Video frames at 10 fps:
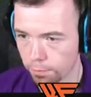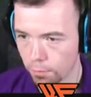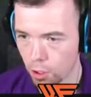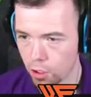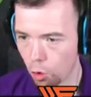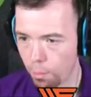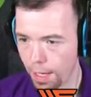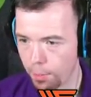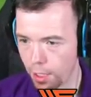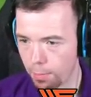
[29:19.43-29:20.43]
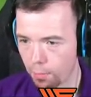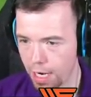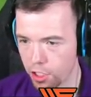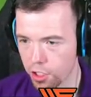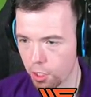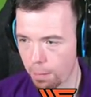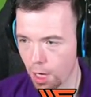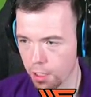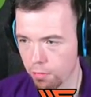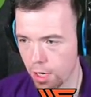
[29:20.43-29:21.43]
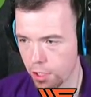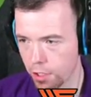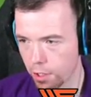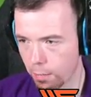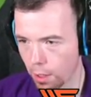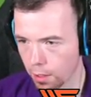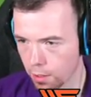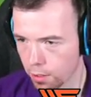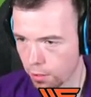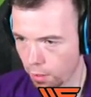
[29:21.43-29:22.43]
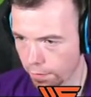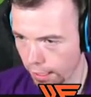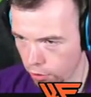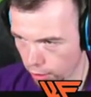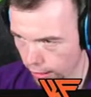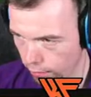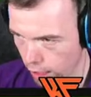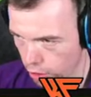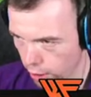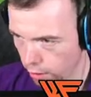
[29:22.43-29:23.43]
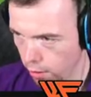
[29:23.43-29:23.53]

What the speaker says: The tall people in the... Reggie's in the box. Reggie's in the box. Don't forget, try and get Reggie.